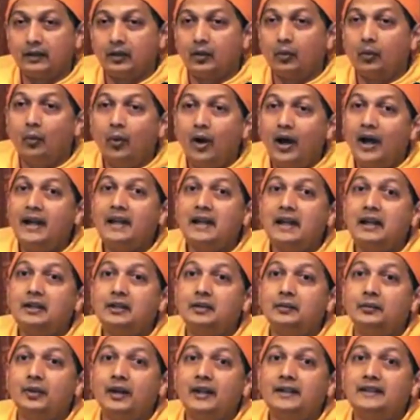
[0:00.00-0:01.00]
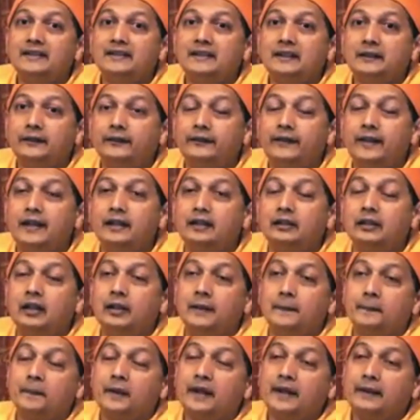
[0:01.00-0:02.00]
Why does it fail?
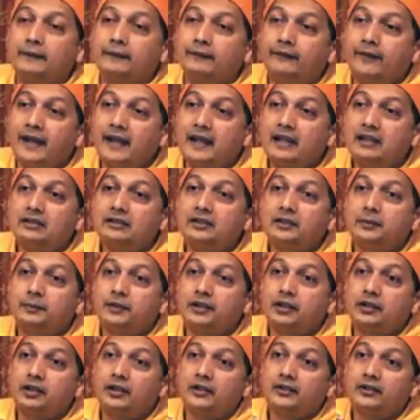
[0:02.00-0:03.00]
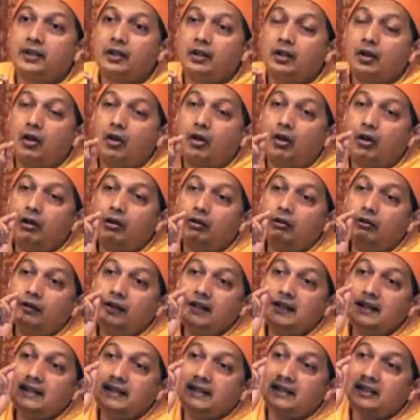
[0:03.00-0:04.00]
It fails because
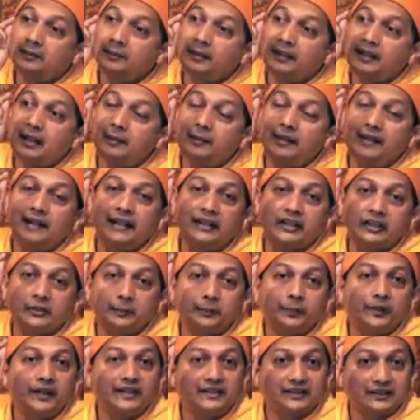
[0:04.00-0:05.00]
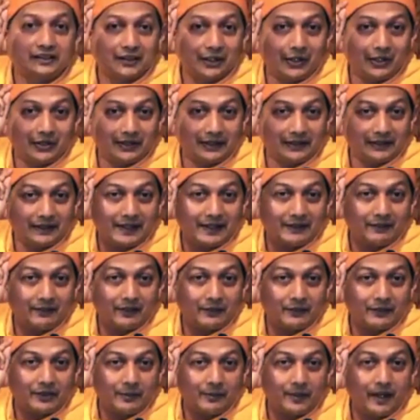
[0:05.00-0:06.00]
already it has become an expressed thought at the
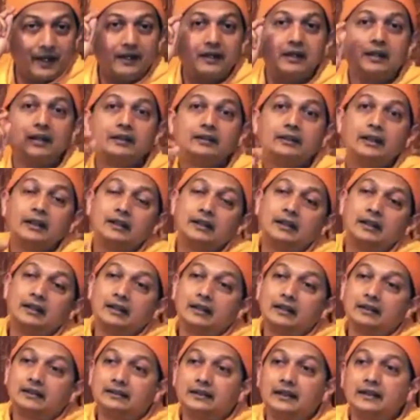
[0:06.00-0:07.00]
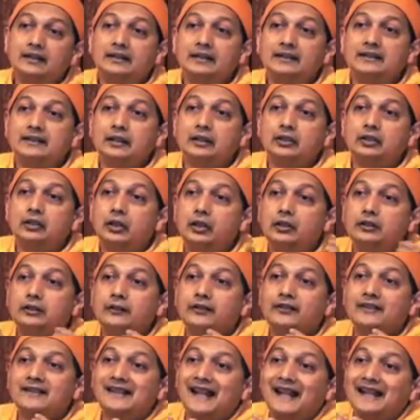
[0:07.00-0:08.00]
level of the mind. Then there's a lot
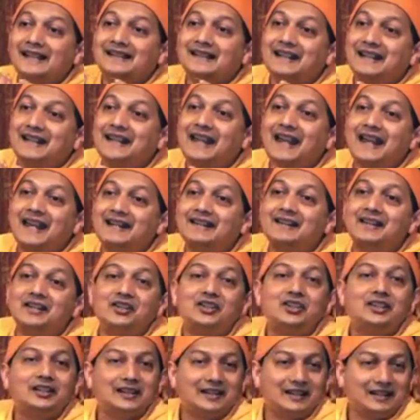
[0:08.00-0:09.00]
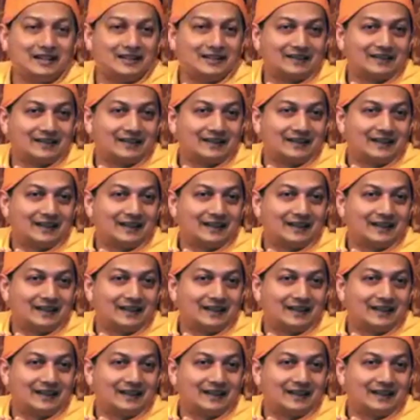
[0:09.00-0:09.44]
of psychic energy in it.